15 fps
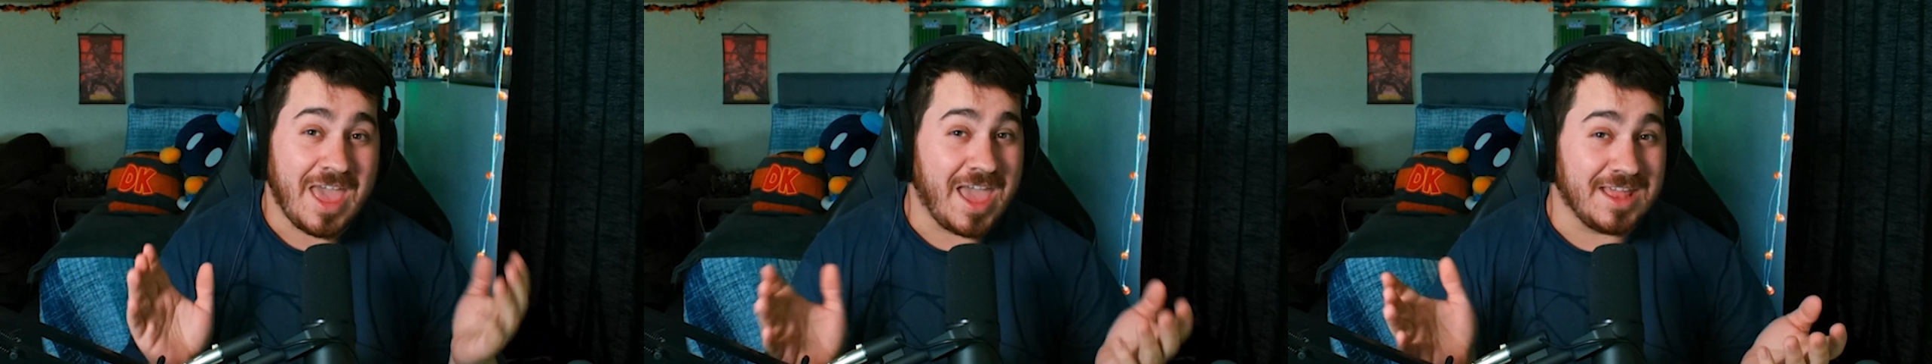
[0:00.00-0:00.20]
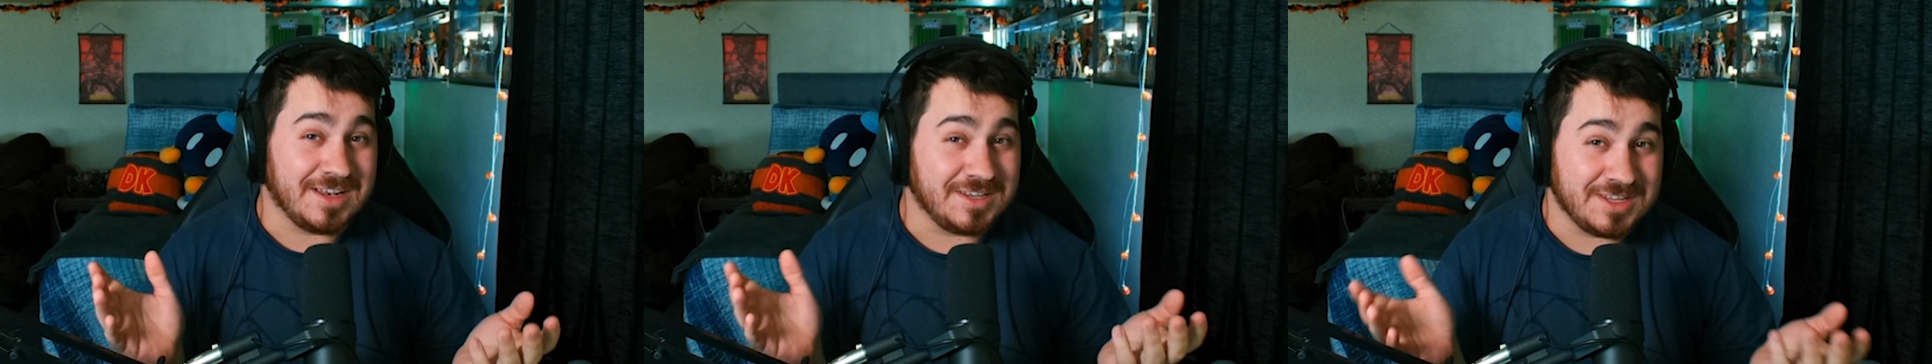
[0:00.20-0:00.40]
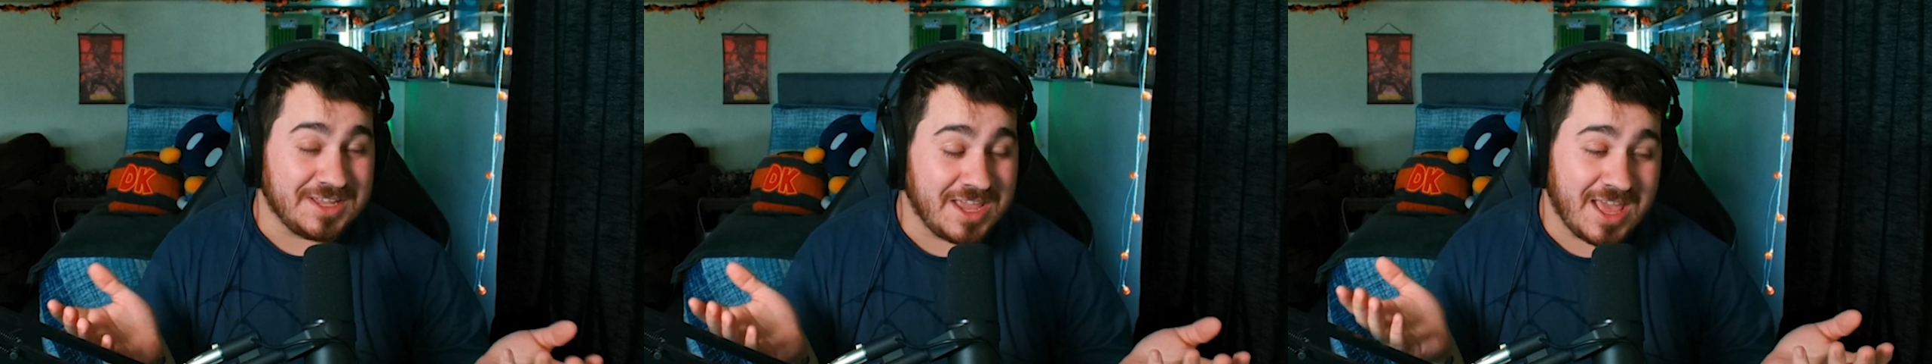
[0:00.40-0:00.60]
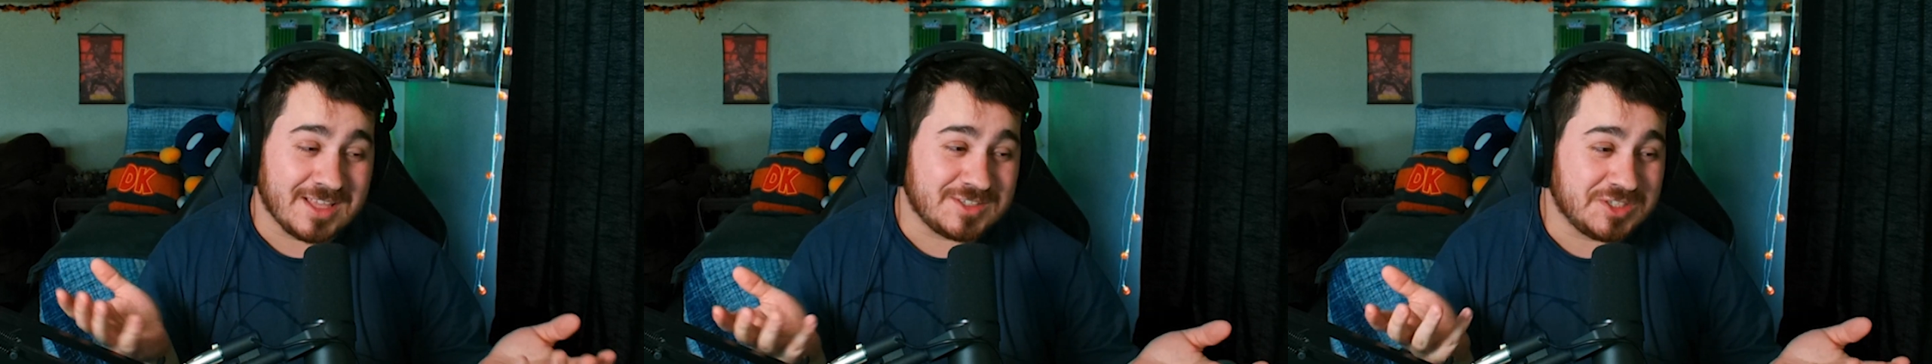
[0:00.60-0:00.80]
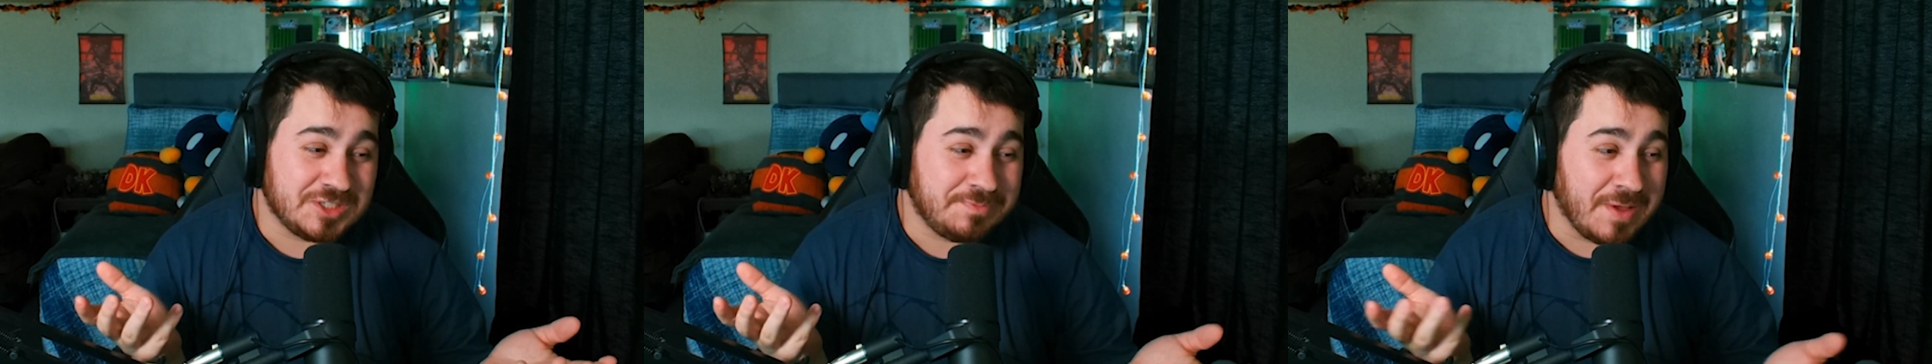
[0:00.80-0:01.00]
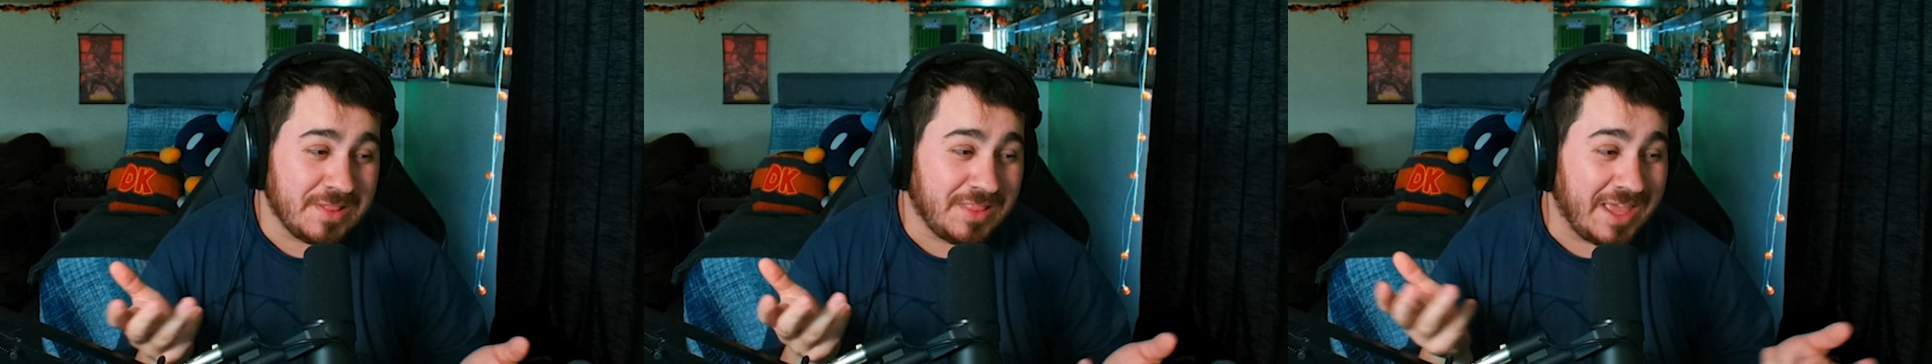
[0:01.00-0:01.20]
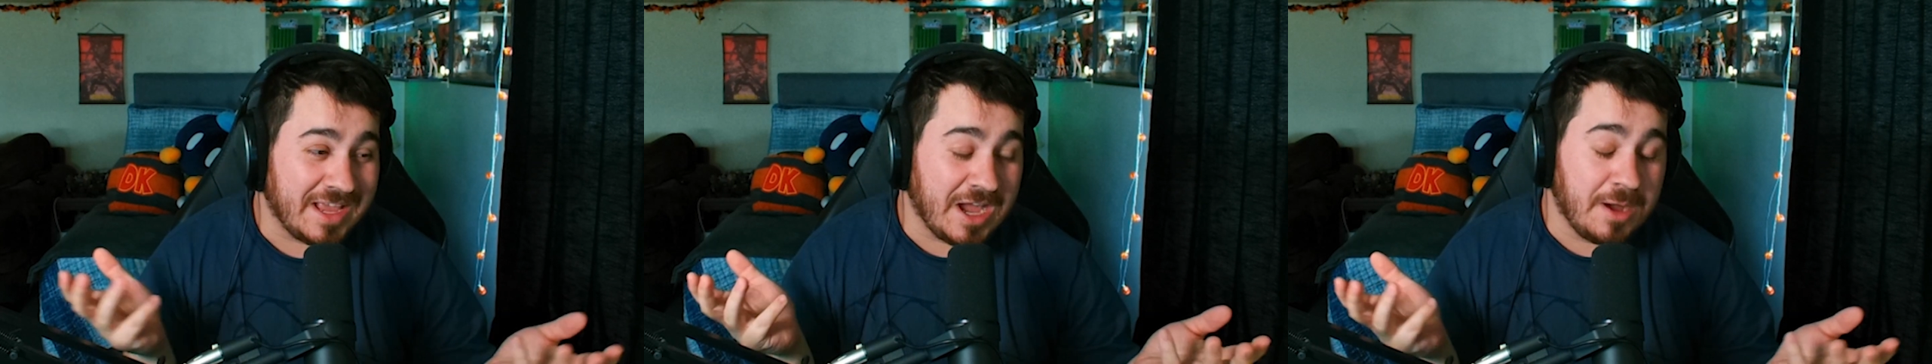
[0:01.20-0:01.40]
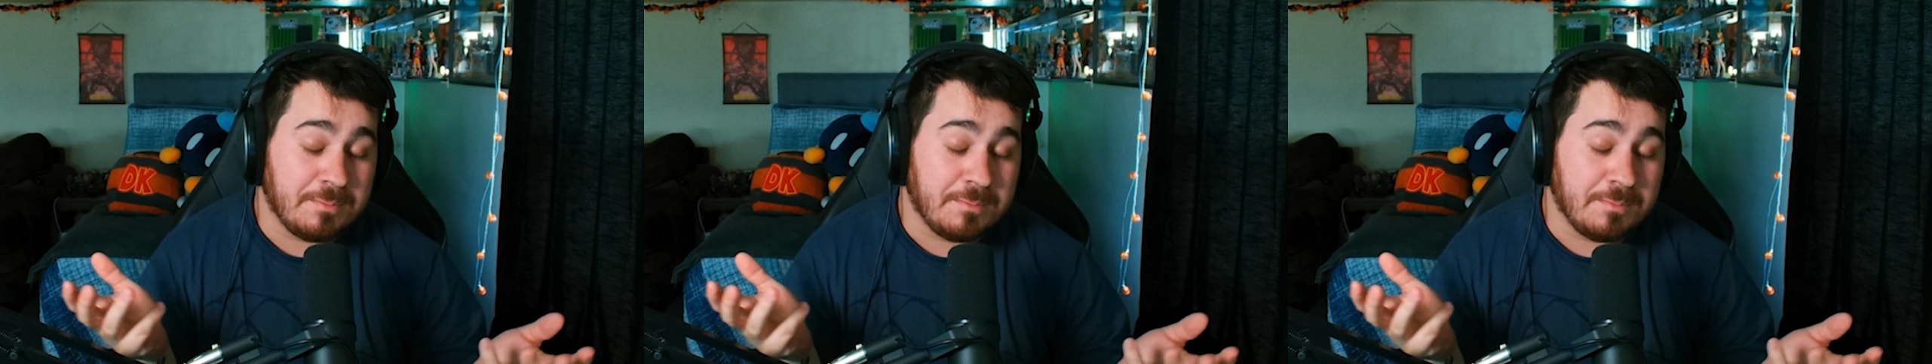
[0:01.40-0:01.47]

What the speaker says: And yes, it's been like